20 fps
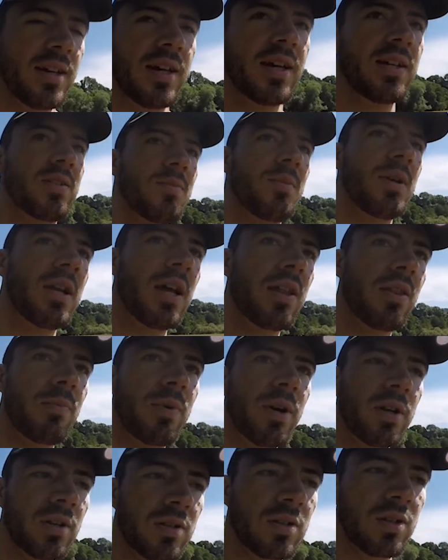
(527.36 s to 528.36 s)
Uh, so me and Heather
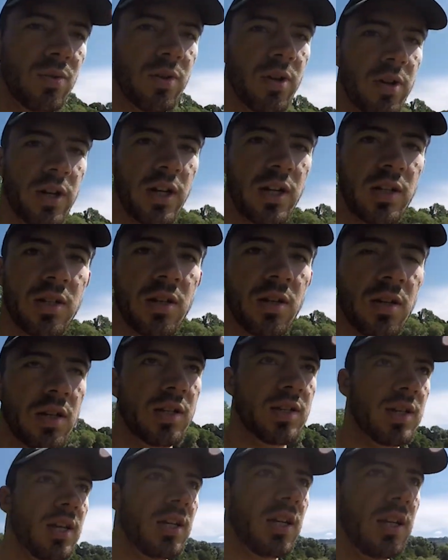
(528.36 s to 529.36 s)
brung the two doggies
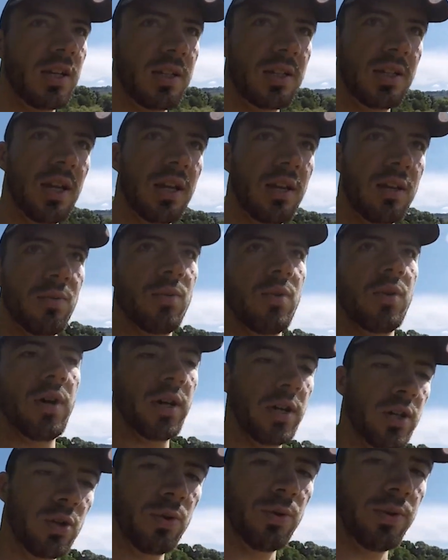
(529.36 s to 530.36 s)
because they needed to get in the
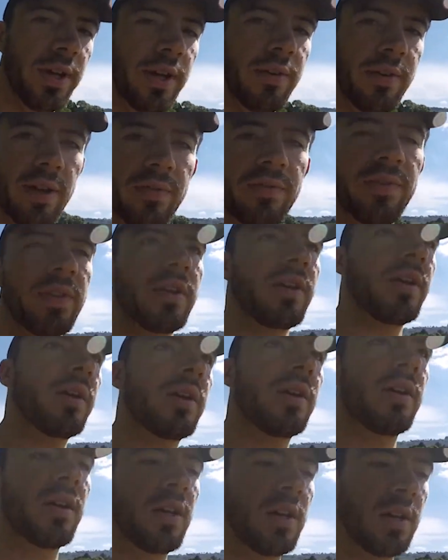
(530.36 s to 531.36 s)
water, cool down after the
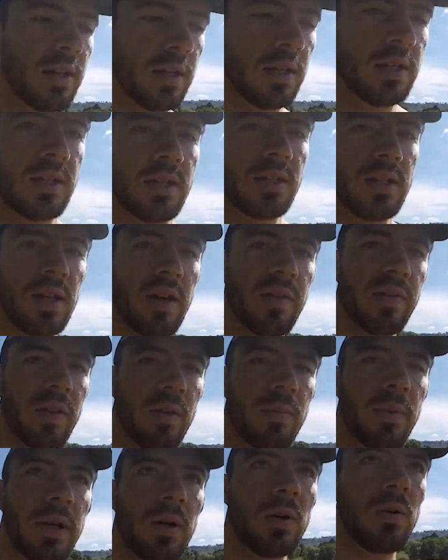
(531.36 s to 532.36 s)
after the
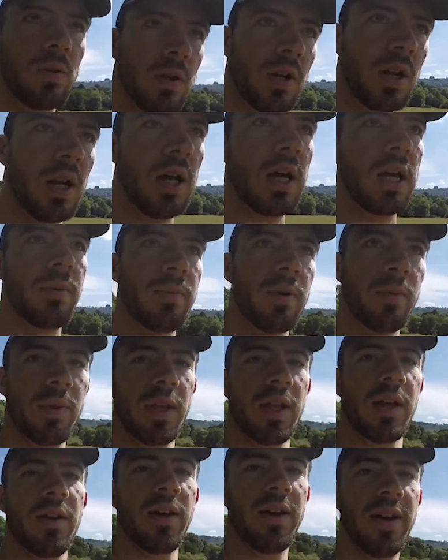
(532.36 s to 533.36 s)
big old climb up the
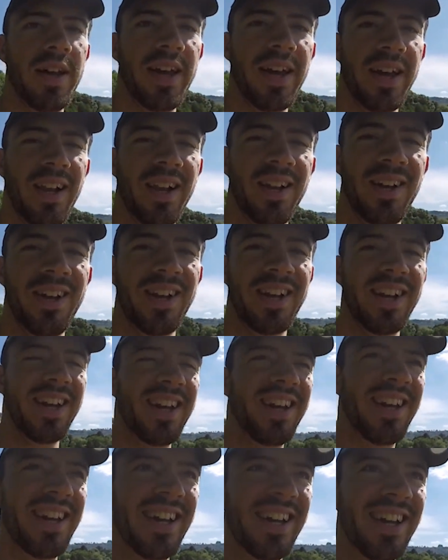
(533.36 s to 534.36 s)
hill earlier.
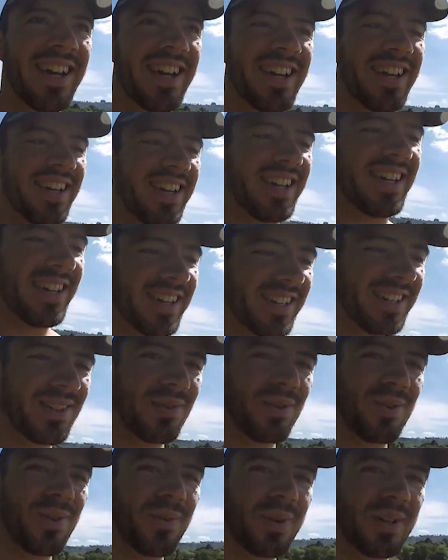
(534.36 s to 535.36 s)
So
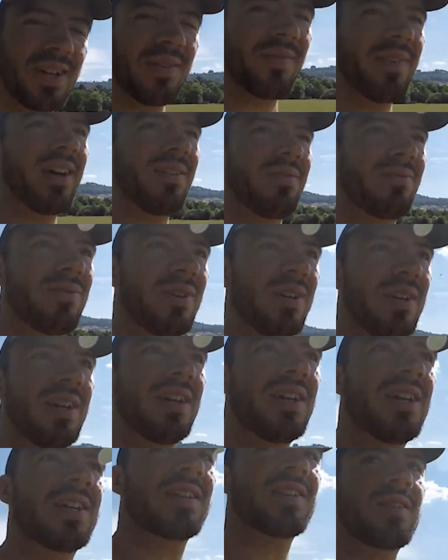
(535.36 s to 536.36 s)
we thought we'd come down for a
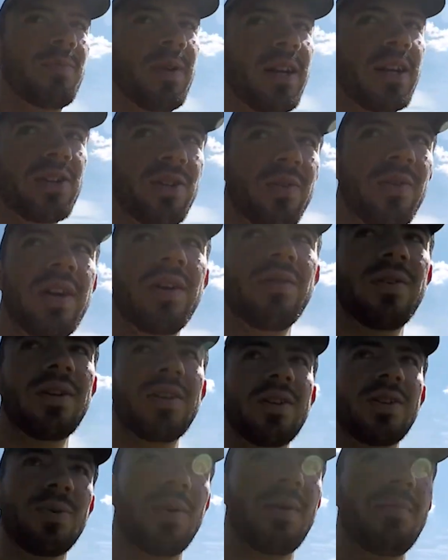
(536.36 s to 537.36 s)
splash around and a
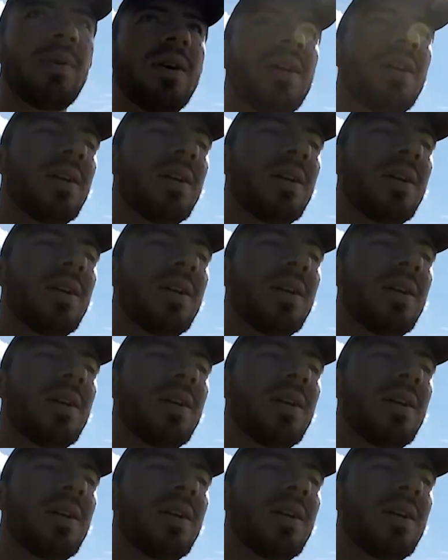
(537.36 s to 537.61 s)
swim